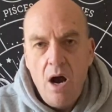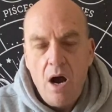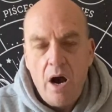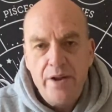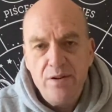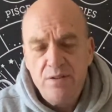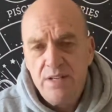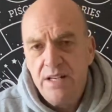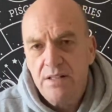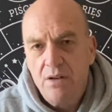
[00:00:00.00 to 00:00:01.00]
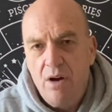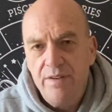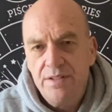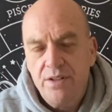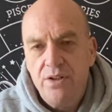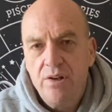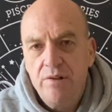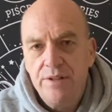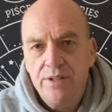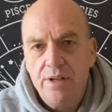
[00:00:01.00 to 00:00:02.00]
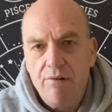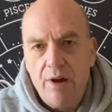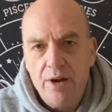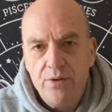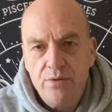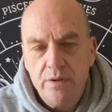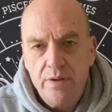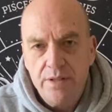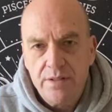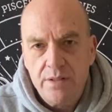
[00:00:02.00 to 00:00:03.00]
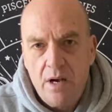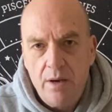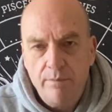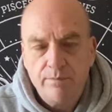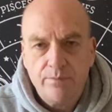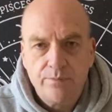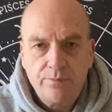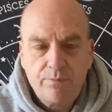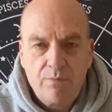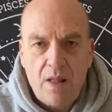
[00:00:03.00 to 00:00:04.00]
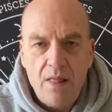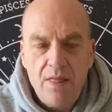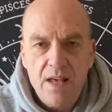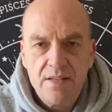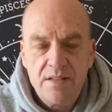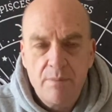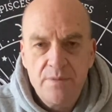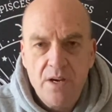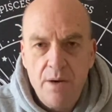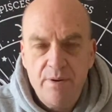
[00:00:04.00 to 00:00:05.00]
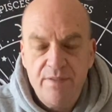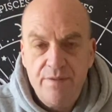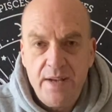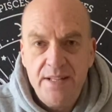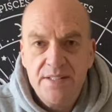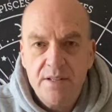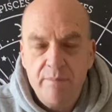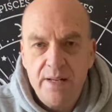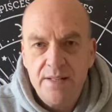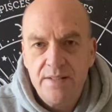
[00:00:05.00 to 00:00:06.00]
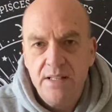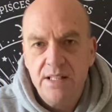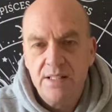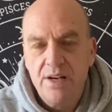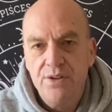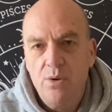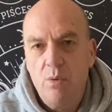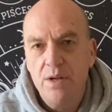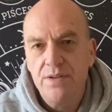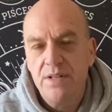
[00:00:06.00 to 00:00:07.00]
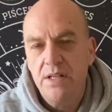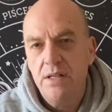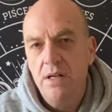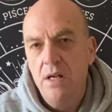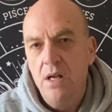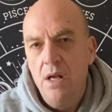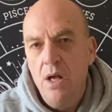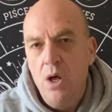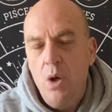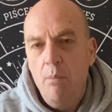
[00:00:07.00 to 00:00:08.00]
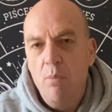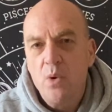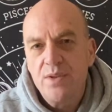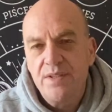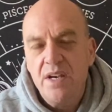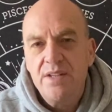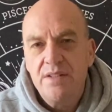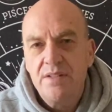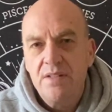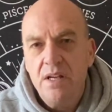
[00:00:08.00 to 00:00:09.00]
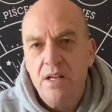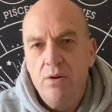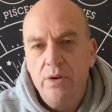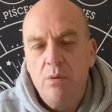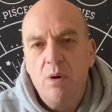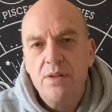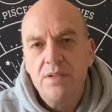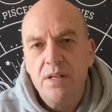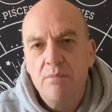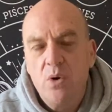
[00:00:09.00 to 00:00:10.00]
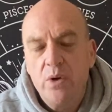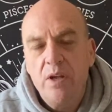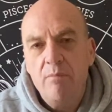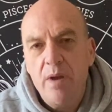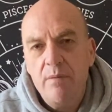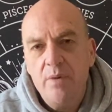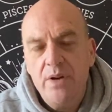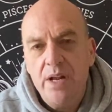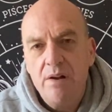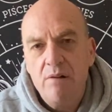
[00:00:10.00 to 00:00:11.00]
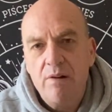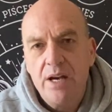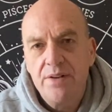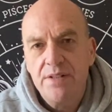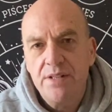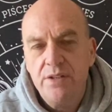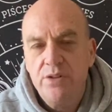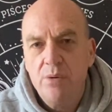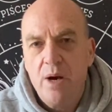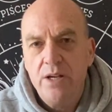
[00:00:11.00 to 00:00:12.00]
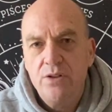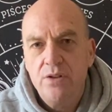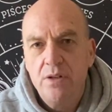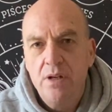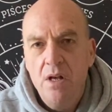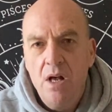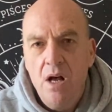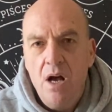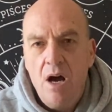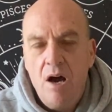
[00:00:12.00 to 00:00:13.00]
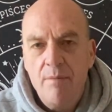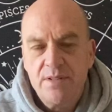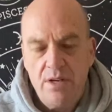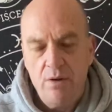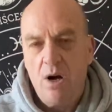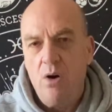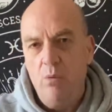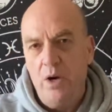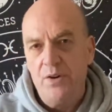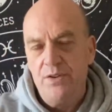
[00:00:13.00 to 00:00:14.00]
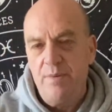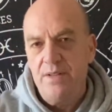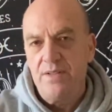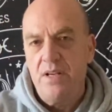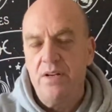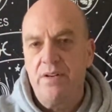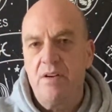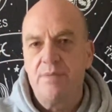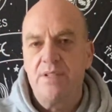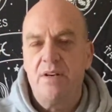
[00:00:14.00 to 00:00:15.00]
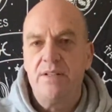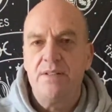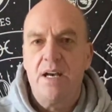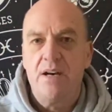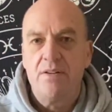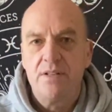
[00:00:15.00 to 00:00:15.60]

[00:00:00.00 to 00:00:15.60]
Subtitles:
I do sense a lot of insecurity around you at this time. There's some type of instability. It's like you're wanting more certainty, or you're wanting more commitment here around a situation. It's like your whole world has been turned upside down.